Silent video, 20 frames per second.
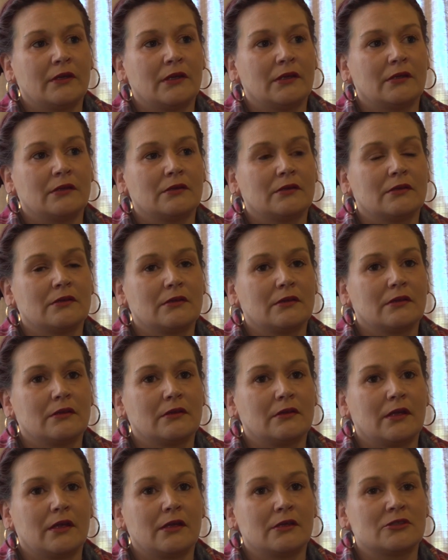and
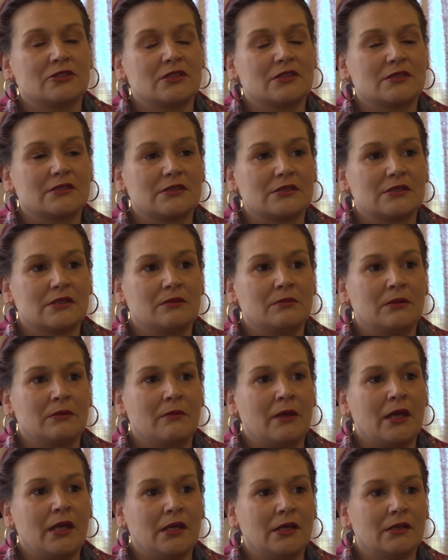and justice could be
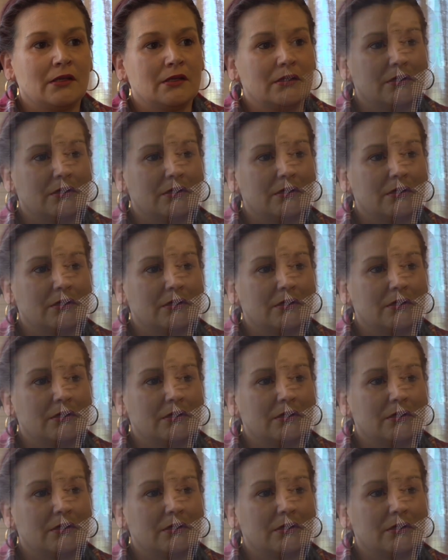made.